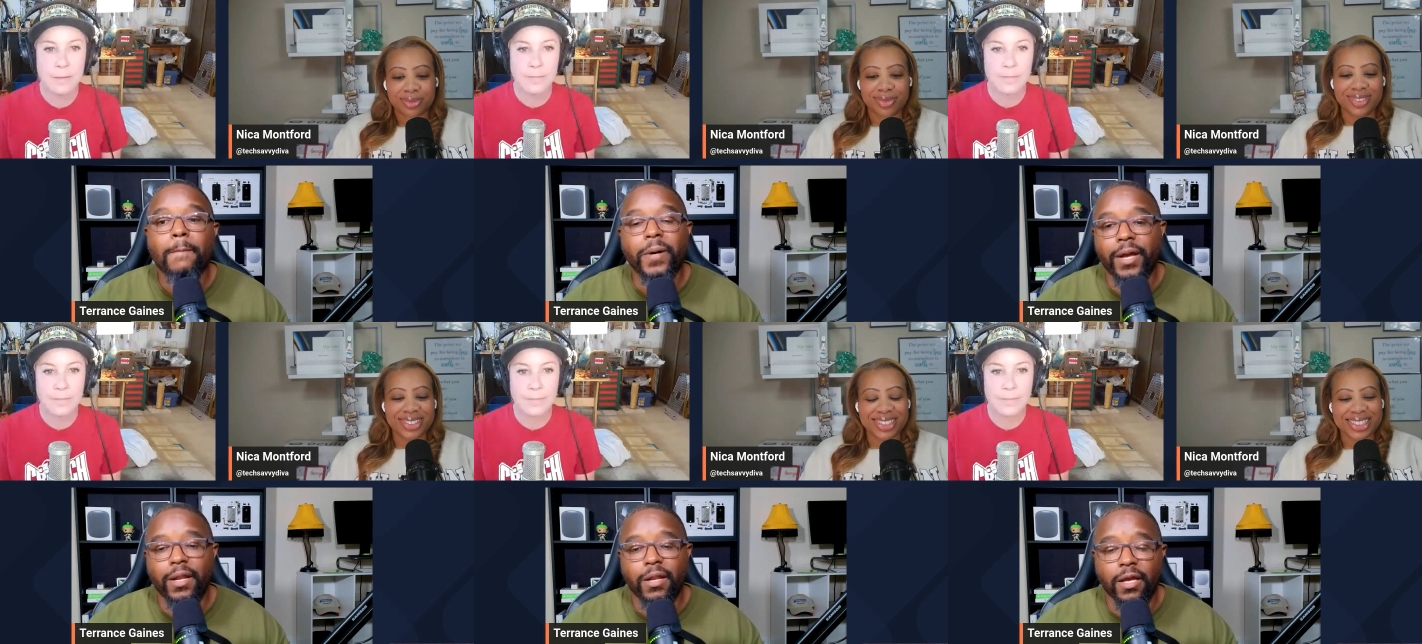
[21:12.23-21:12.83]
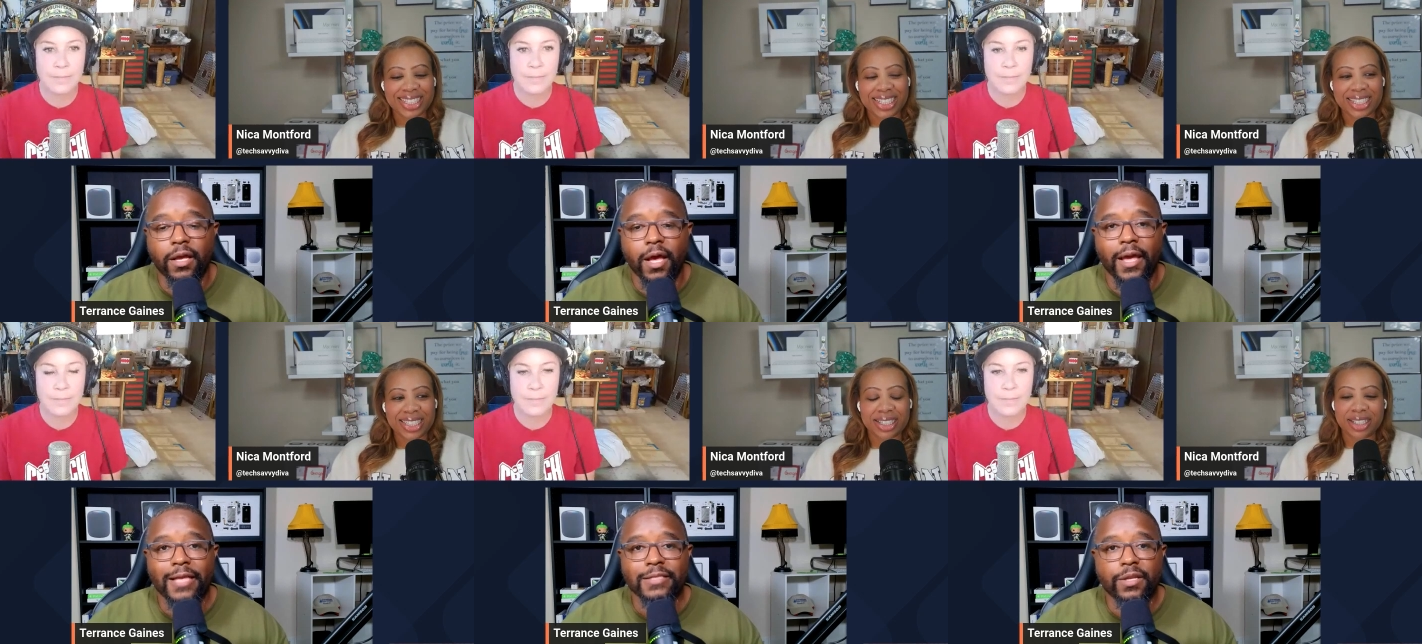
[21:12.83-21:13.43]
Speaker 1: but uh, uh,
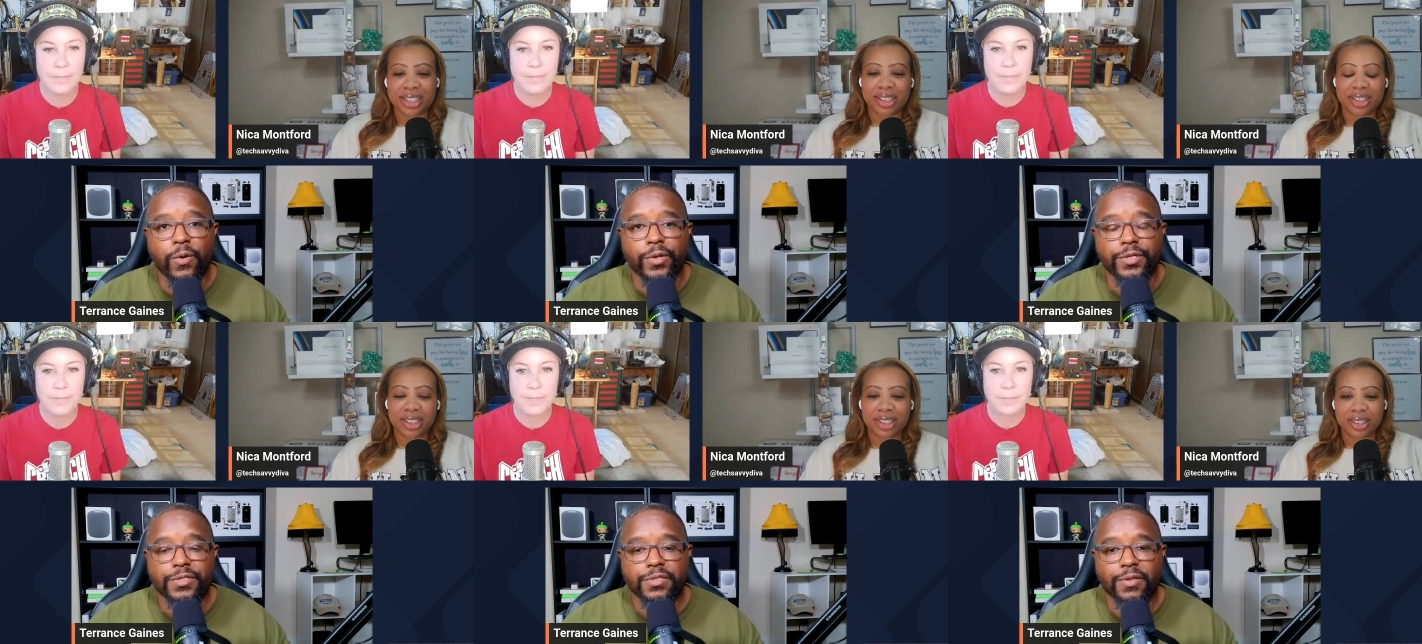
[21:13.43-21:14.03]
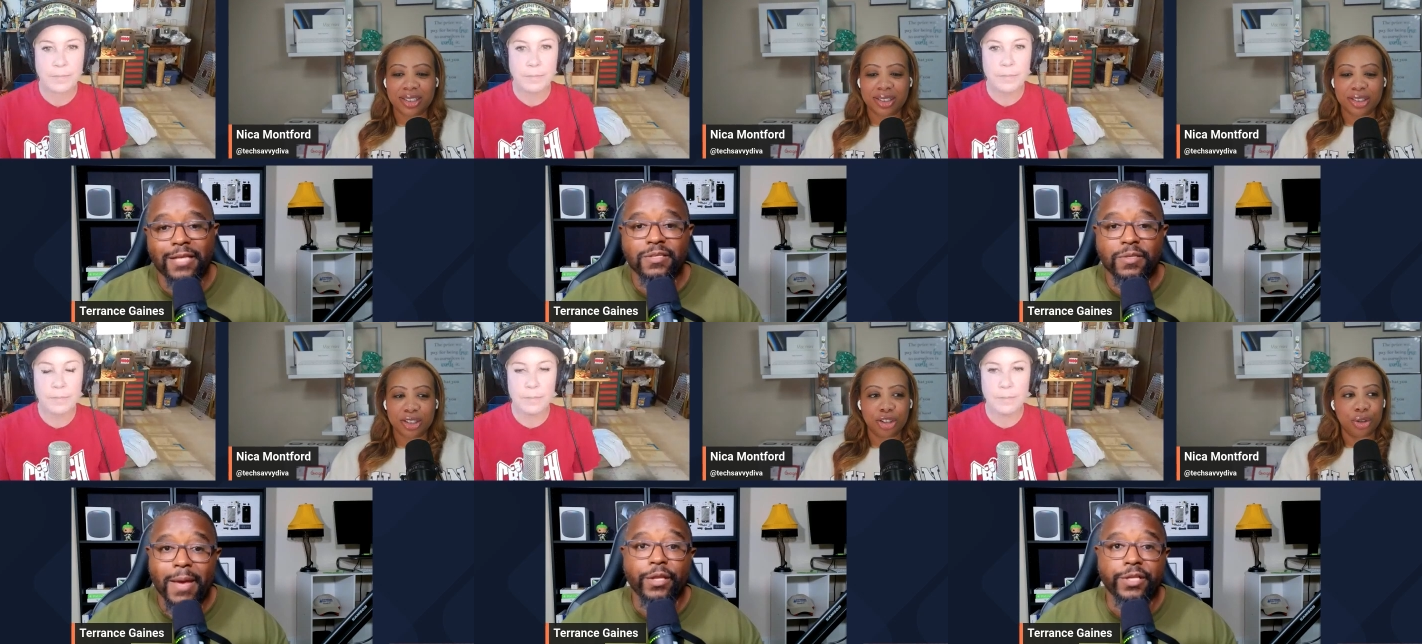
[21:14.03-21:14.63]
as a notice, as
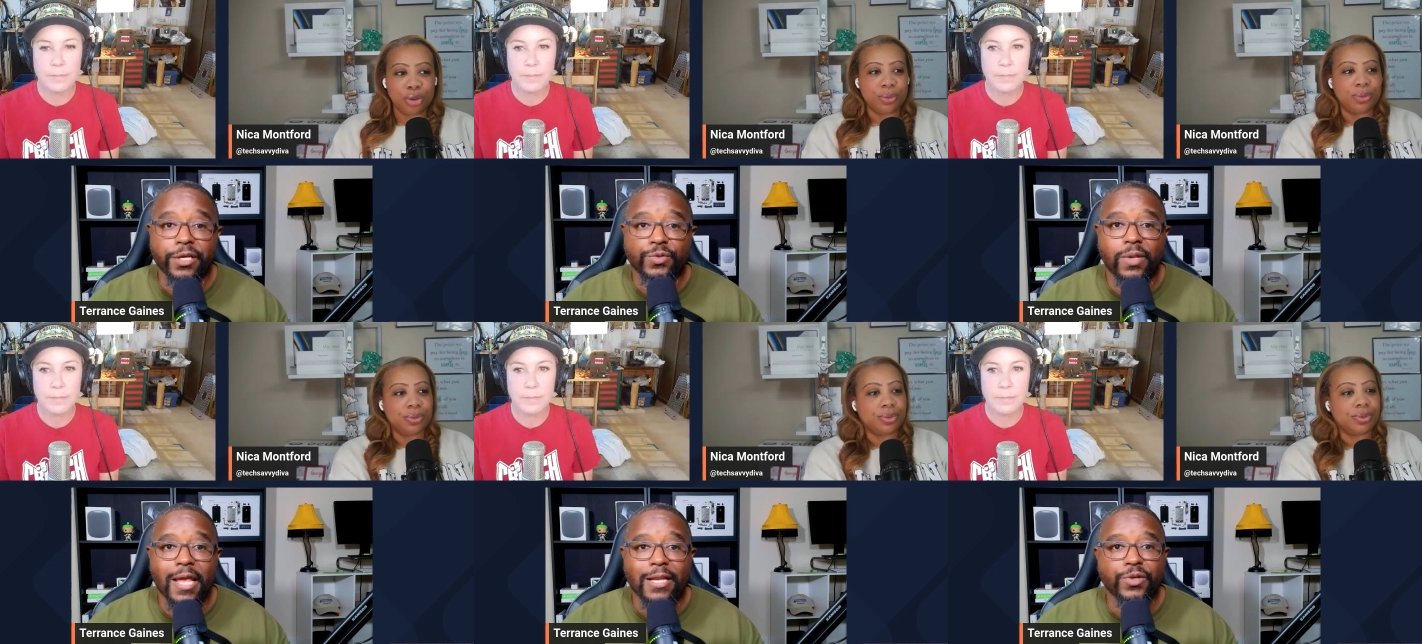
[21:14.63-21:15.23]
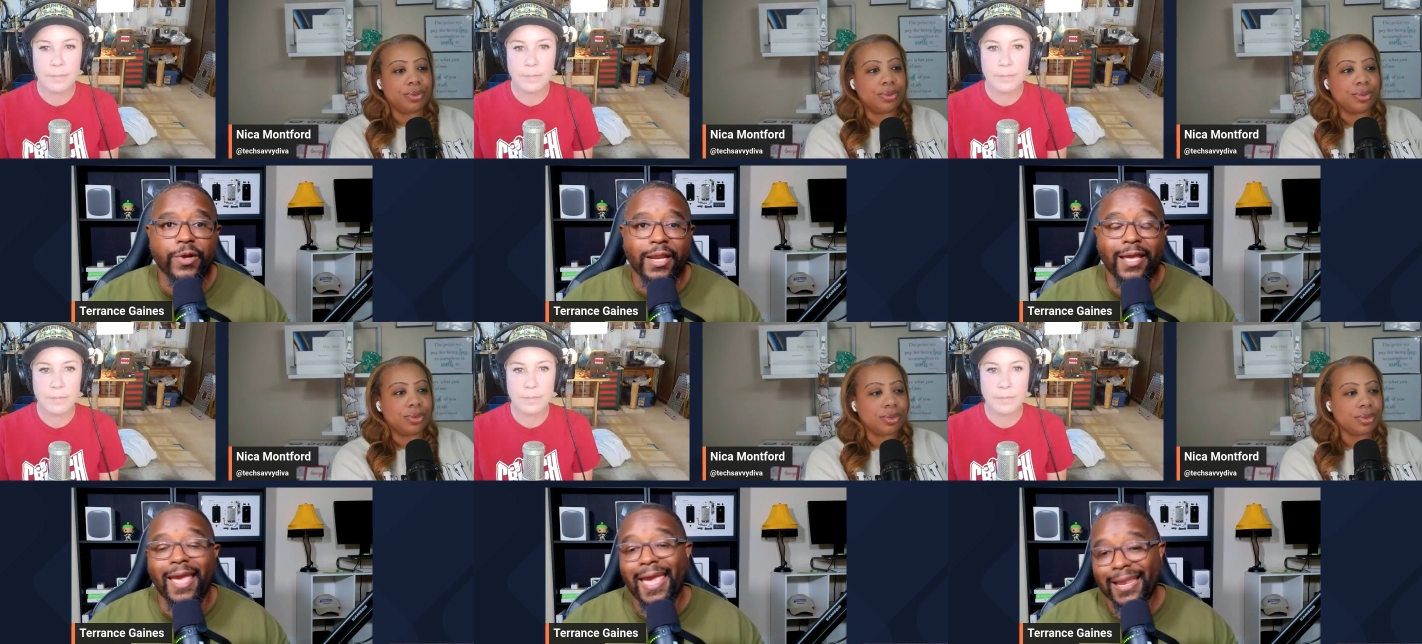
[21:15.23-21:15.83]
somebody that does do a lot of
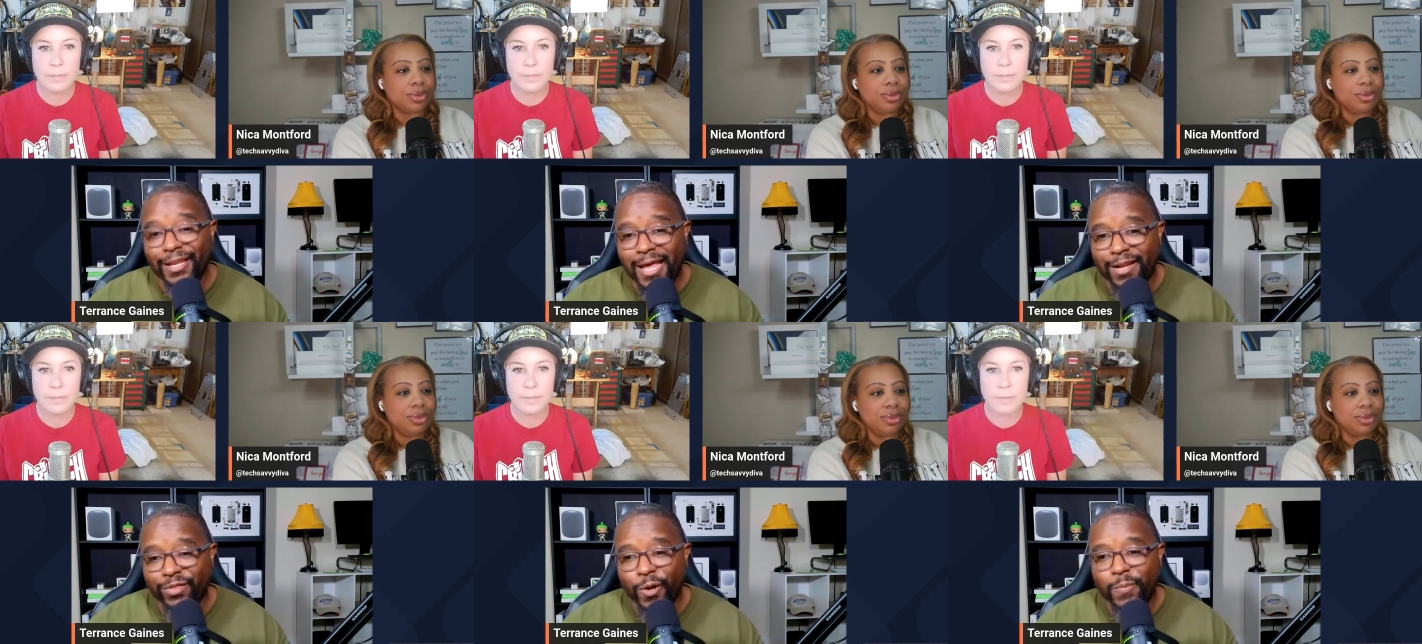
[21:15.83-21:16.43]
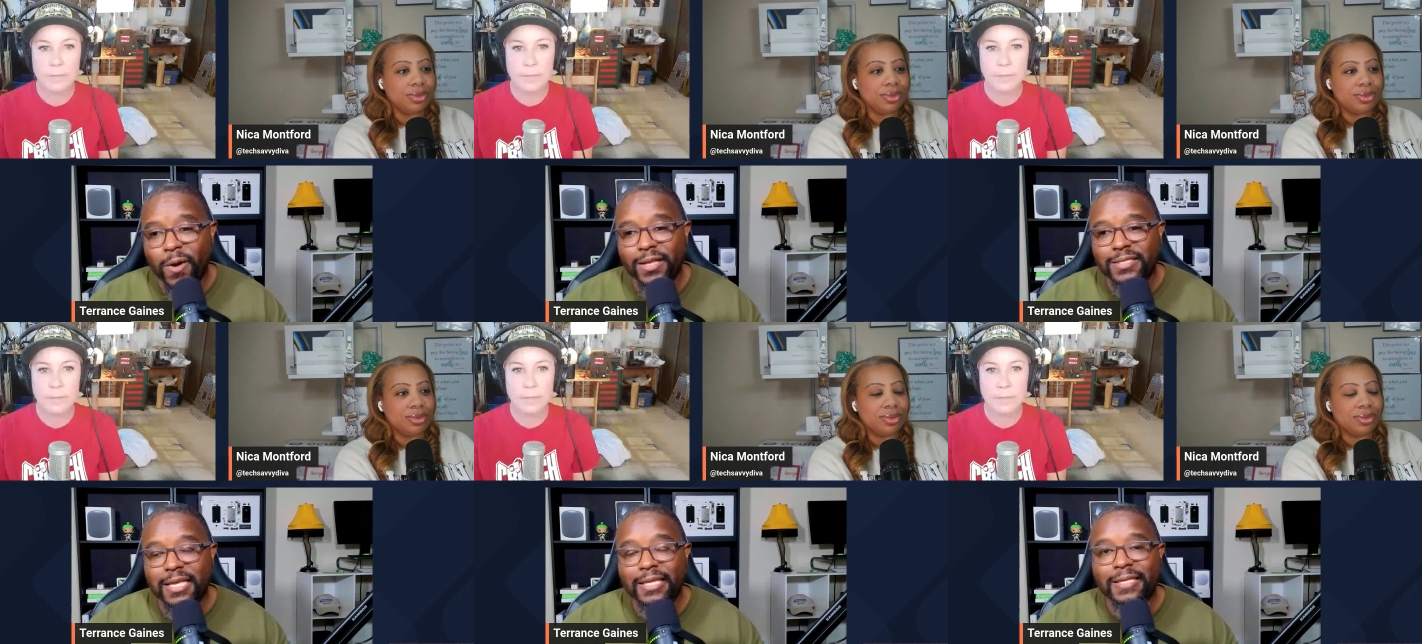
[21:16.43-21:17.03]
trading and a lot of third party
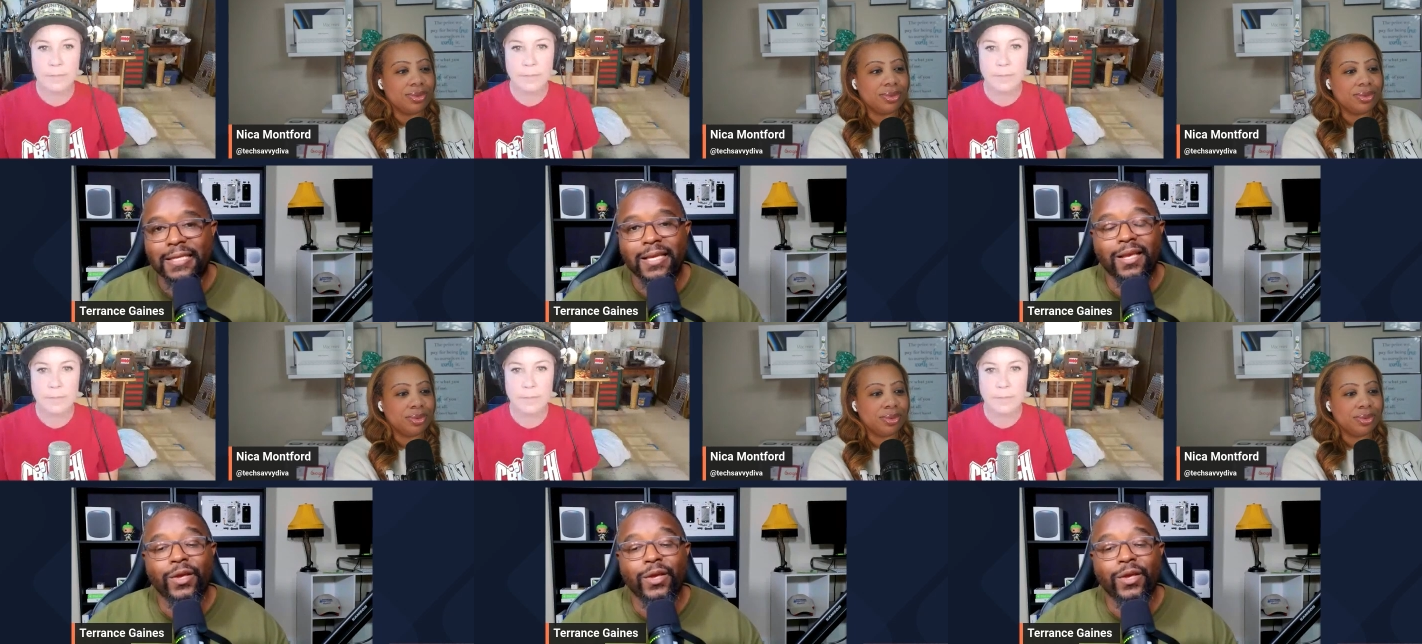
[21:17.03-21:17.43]
selling,